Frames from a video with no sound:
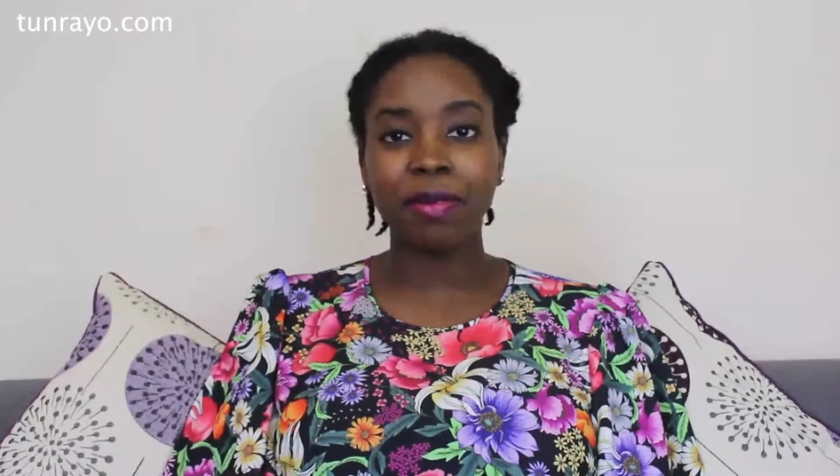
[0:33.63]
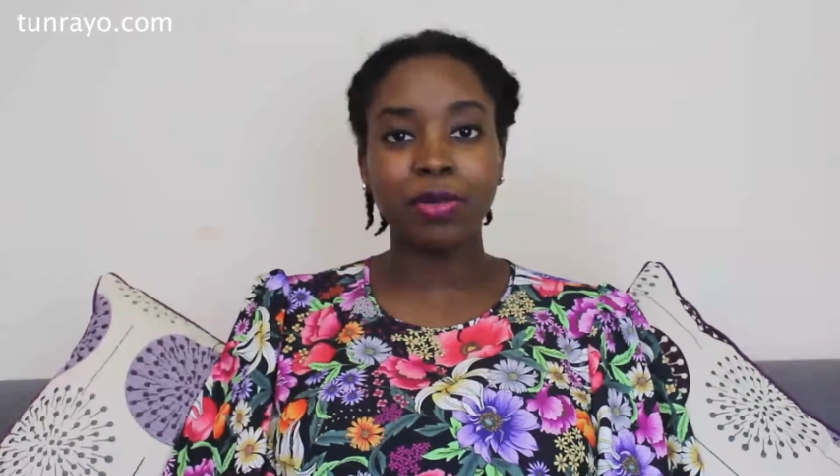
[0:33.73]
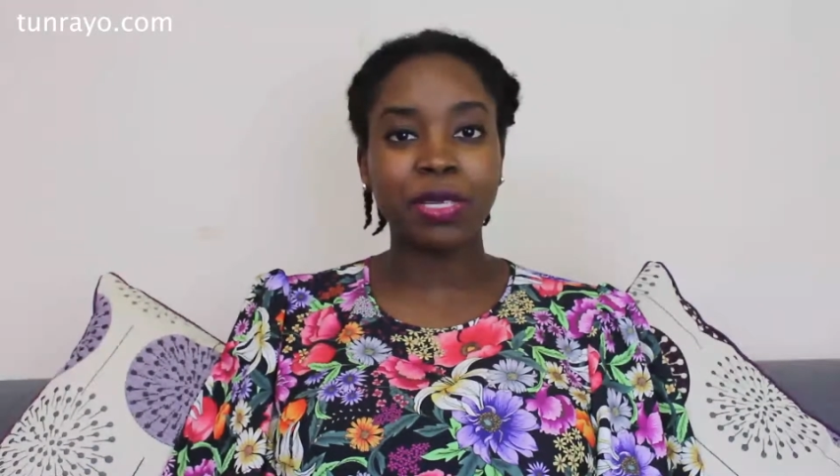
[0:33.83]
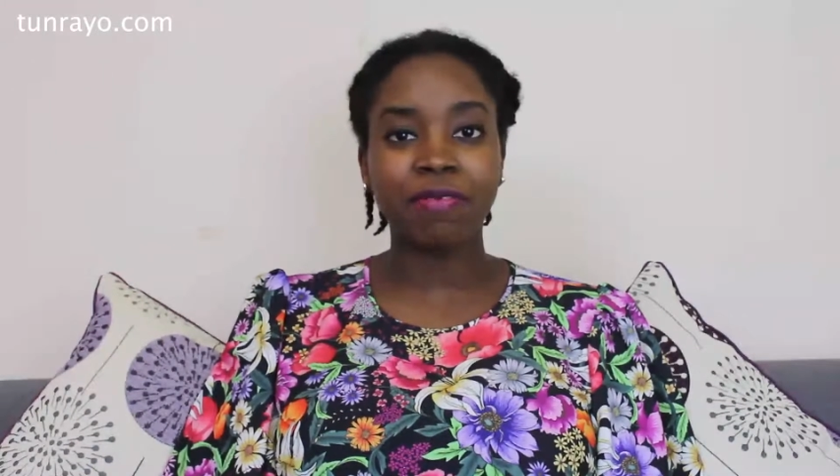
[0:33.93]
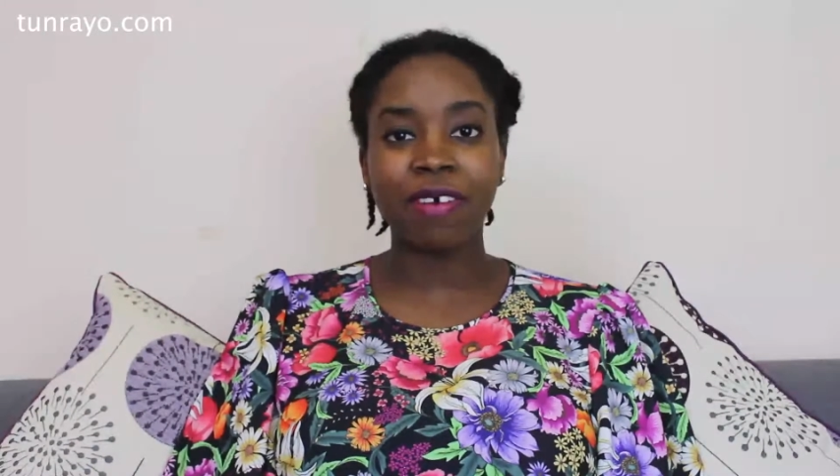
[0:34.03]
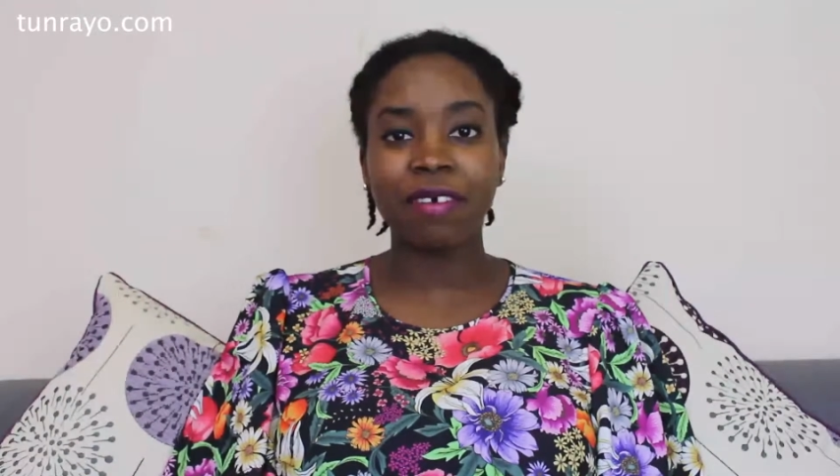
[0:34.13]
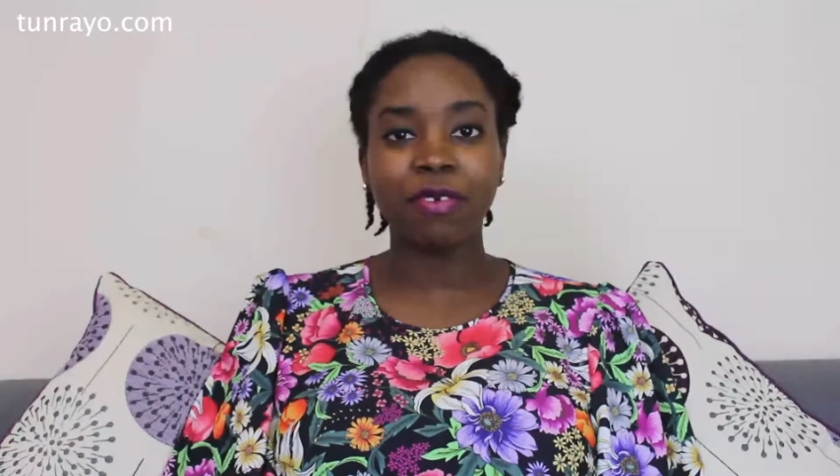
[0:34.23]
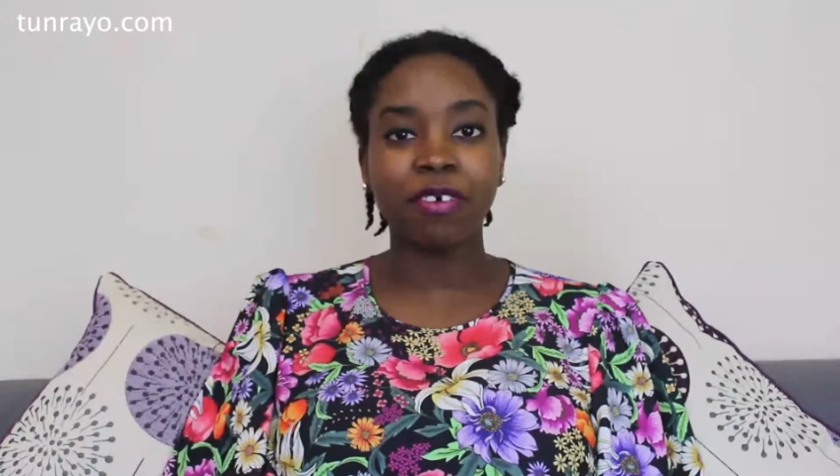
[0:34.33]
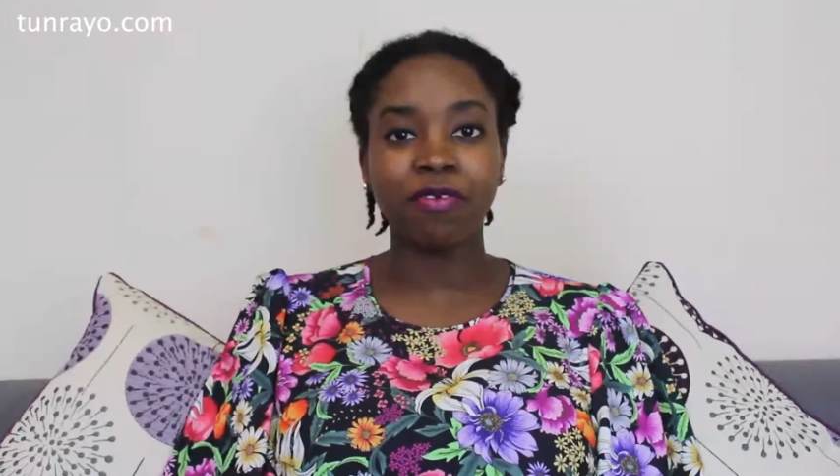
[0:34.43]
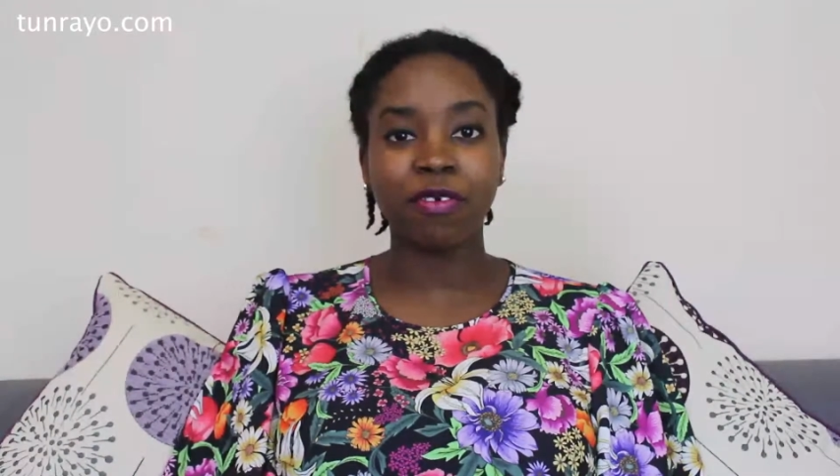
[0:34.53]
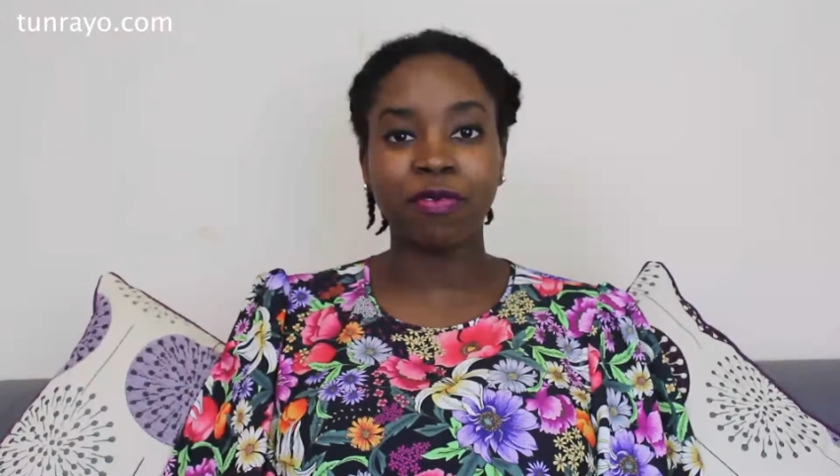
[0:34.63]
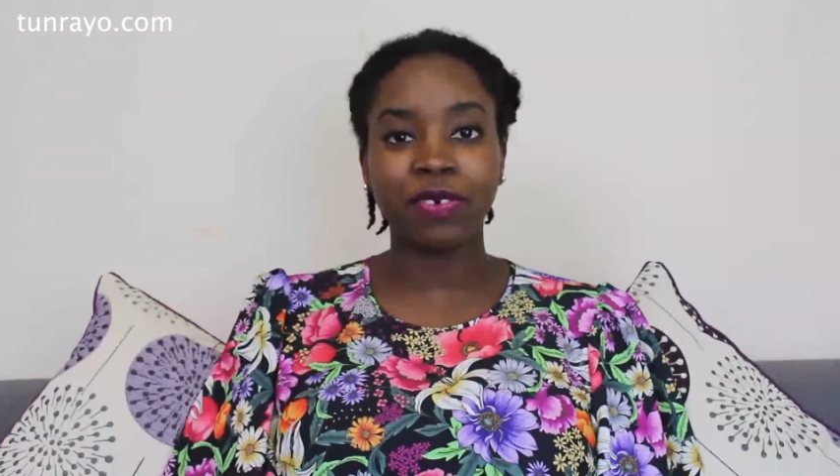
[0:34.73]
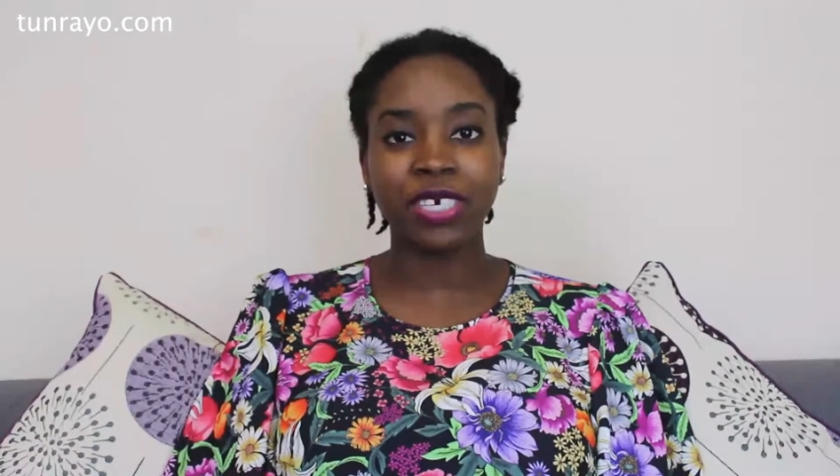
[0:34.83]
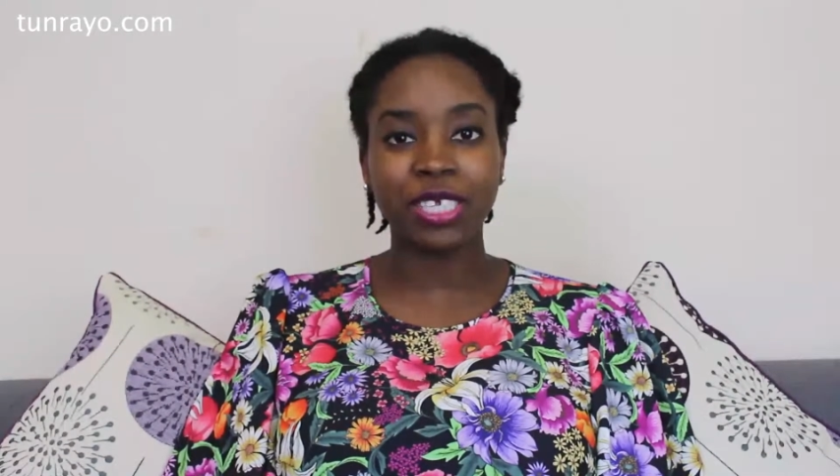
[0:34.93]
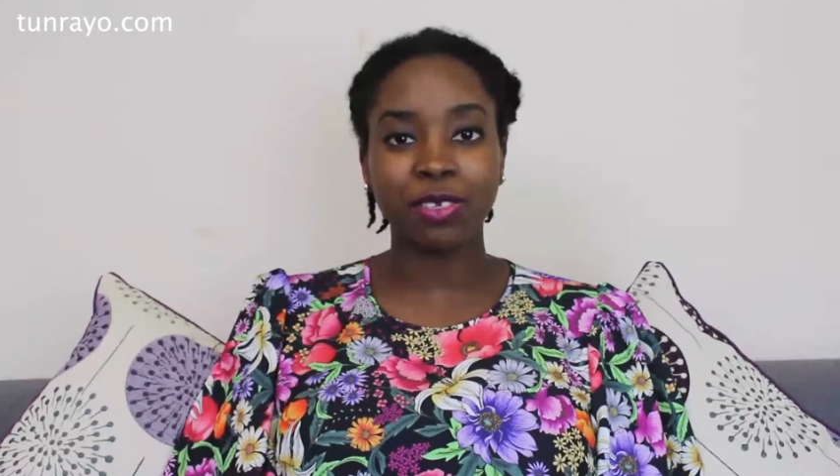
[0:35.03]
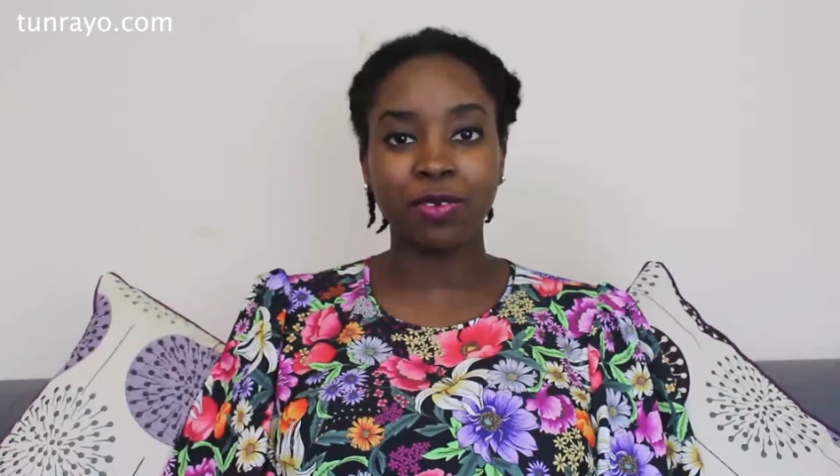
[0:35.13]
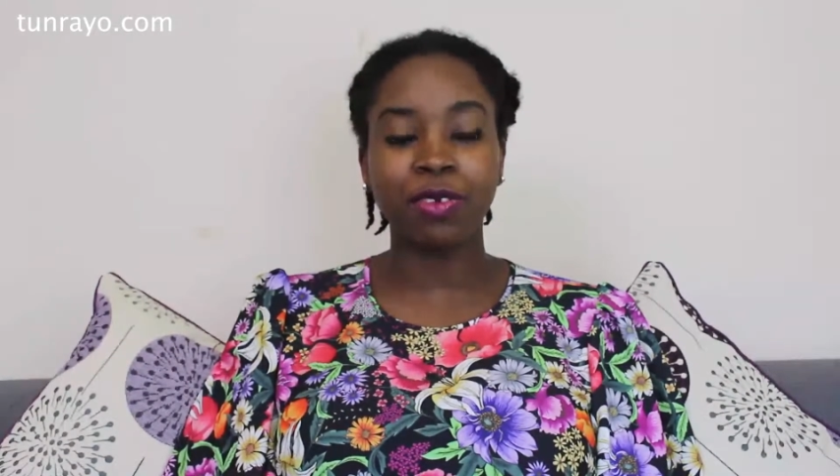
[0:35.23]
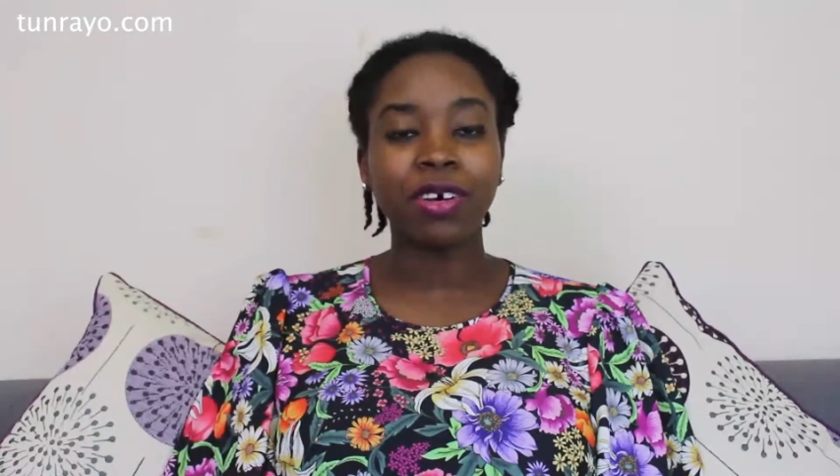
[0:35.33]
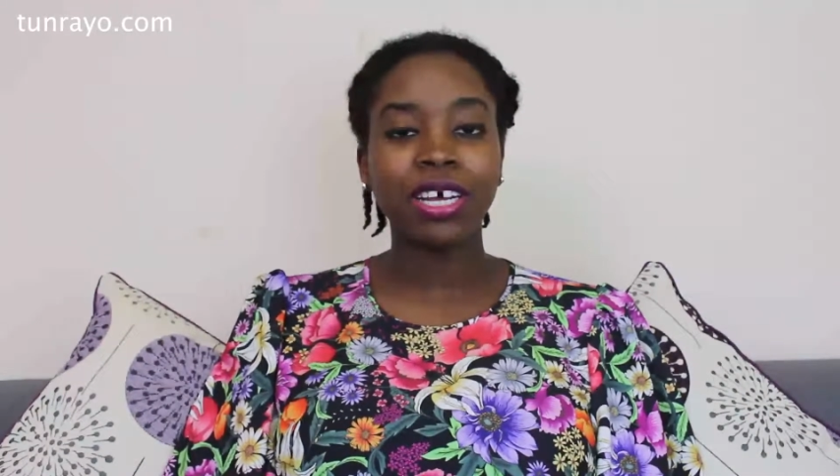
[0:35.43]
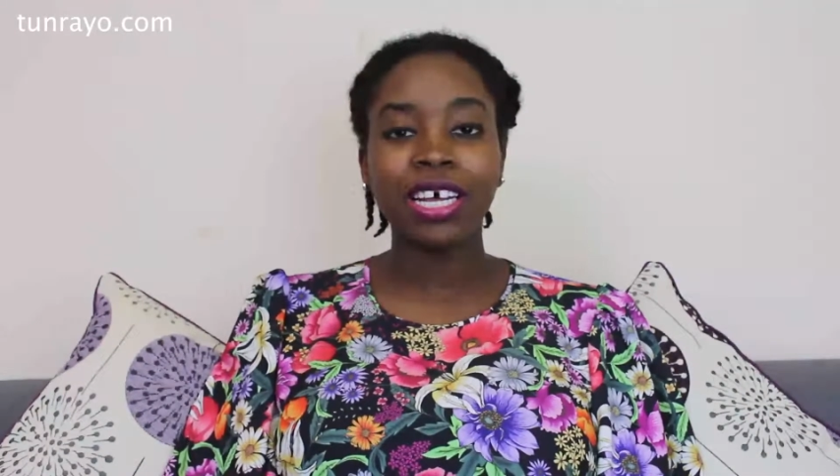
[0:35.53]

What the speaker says: 25p or for free. So